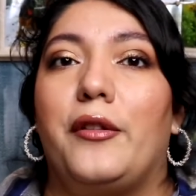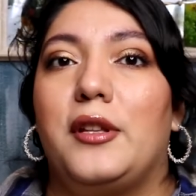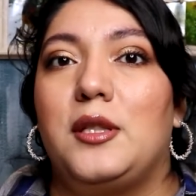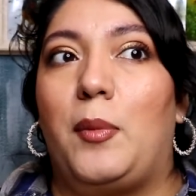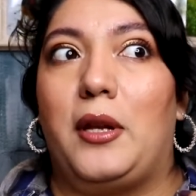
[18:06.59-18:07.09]

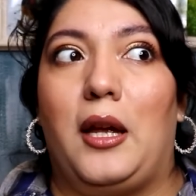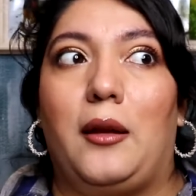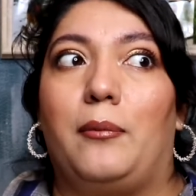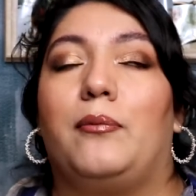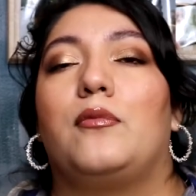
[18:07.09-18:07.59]
than
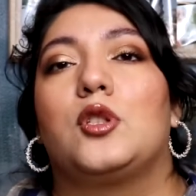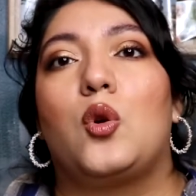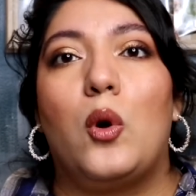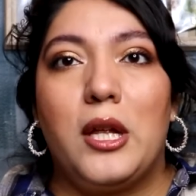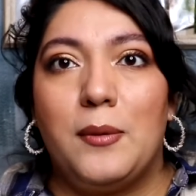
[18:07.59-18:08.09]
spending
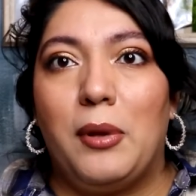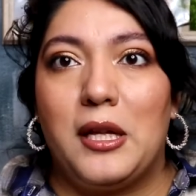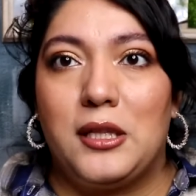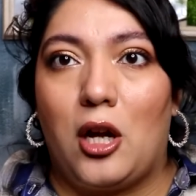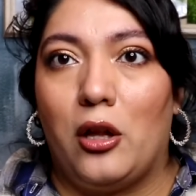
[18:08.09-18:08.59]
$20+
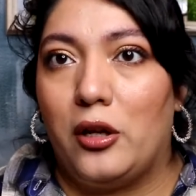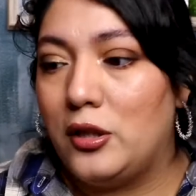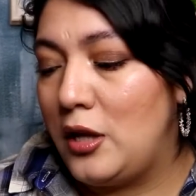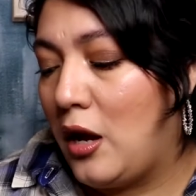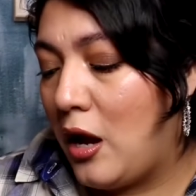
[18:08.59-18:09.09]
$8,